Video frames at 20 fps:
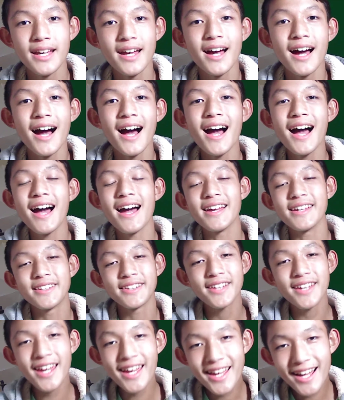Hi,
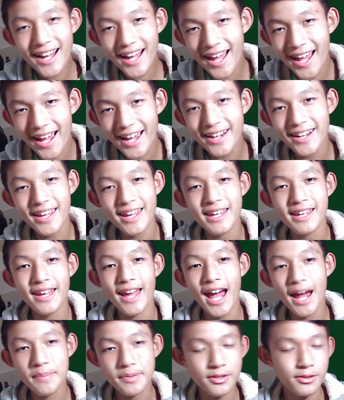today I had a
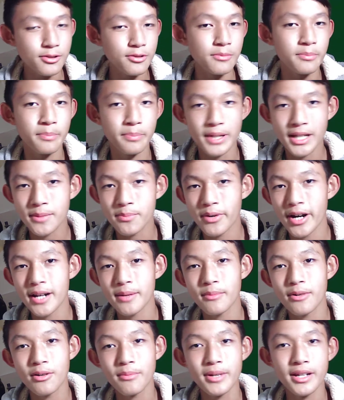absolute big brain
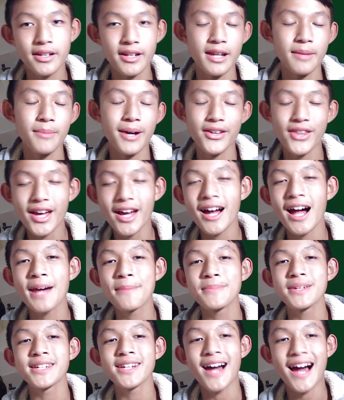moment, and by that I
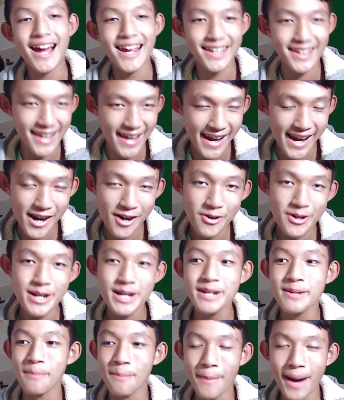mean I carried
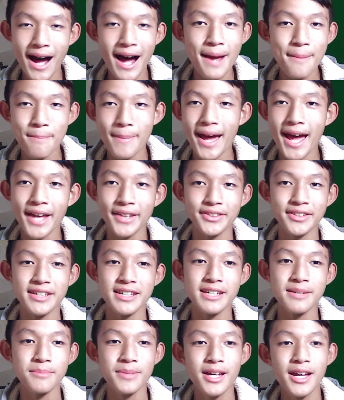my math
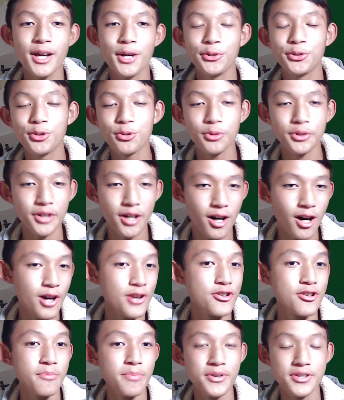team to an
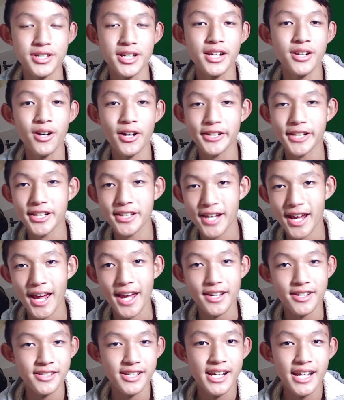100% on a test,
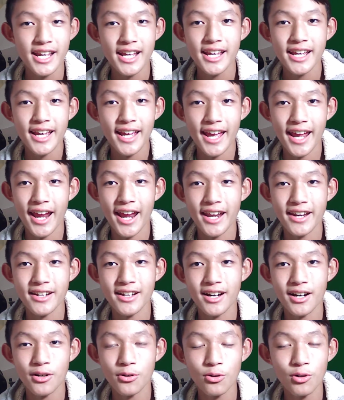and
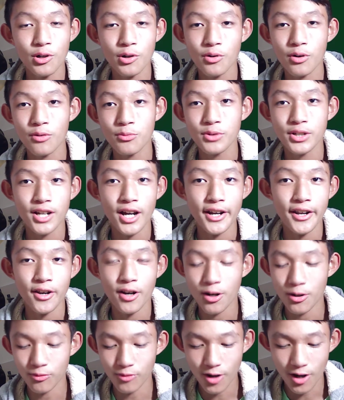or we got it all
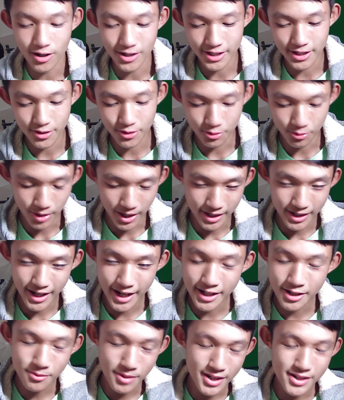wrong. Either way.
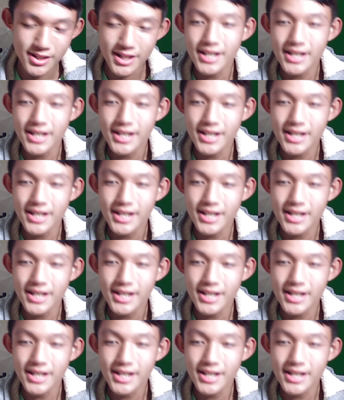Anyways,